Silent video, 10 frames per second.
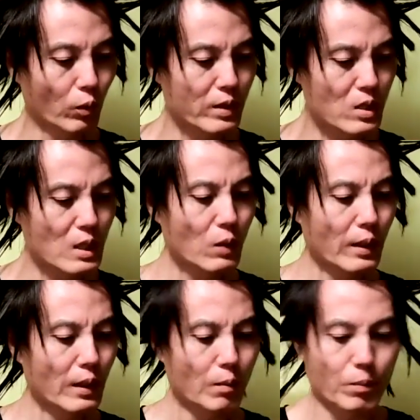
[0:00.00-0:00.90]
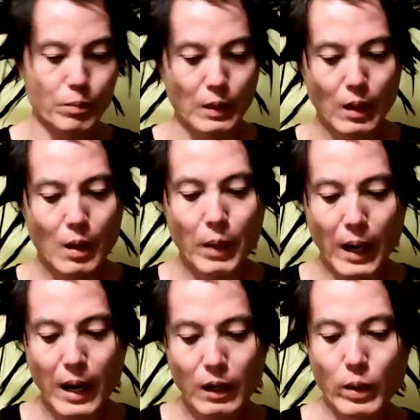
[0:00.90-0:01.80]
with seaweed.
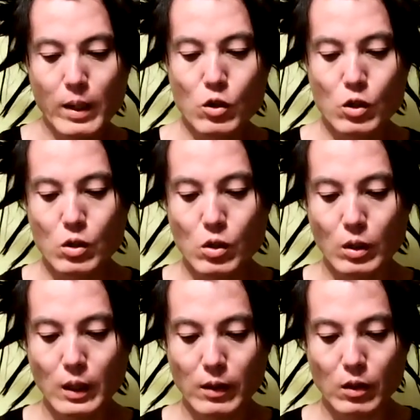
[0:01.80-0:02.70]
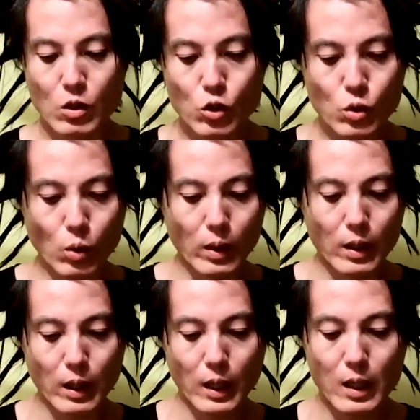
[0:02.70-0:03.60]
But anyways, to cut this
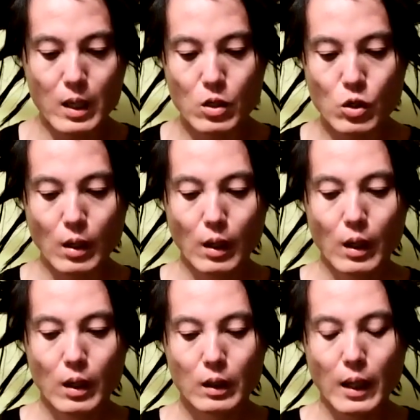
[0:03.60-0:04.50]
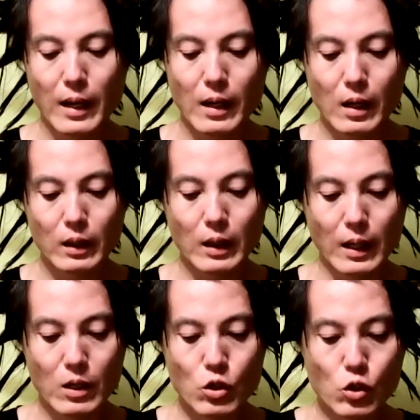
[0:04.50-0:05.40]
short is get
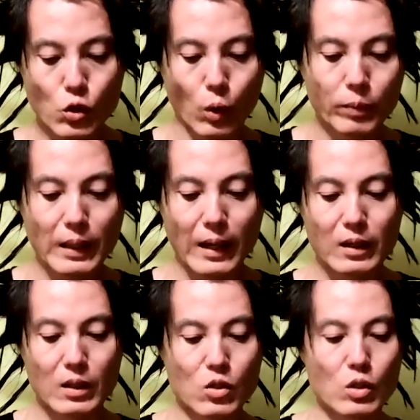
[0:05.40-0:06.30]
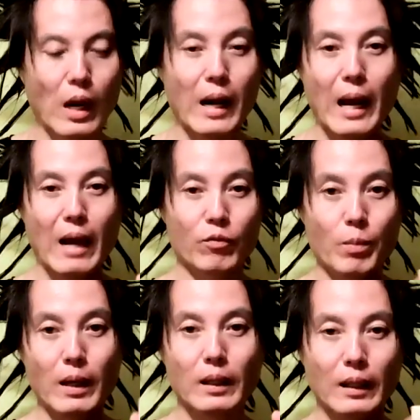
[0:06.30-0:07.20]
a soap that does not have
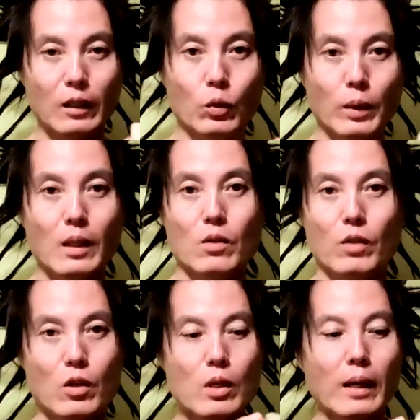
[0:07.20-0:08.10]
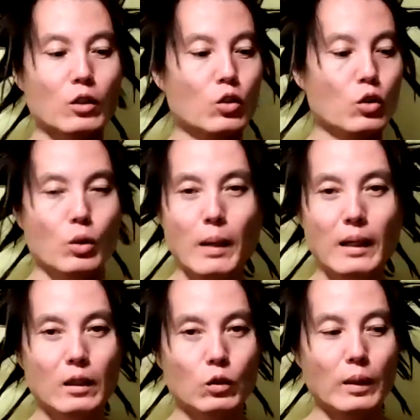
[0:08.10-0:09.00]
many ingredients. There's like too
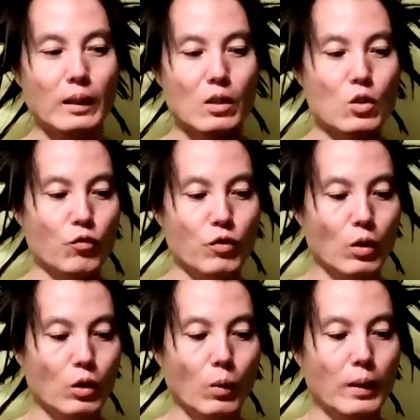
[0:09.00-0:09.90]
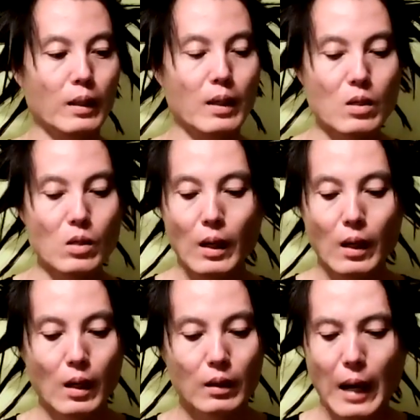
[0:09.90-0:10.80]
many ingredients. If you don't know what it is,
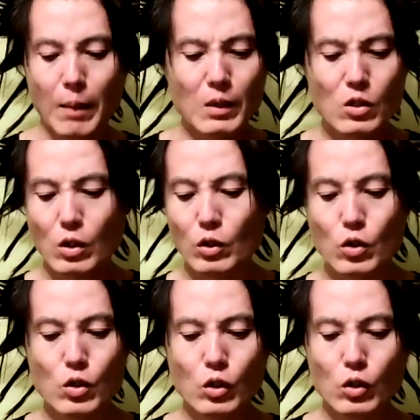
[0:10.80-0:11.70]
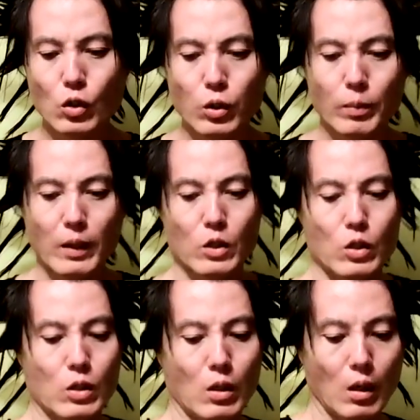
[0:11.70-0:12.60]
that means they're using too
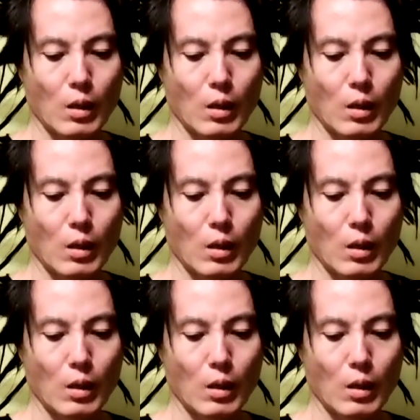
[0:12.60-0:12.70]
much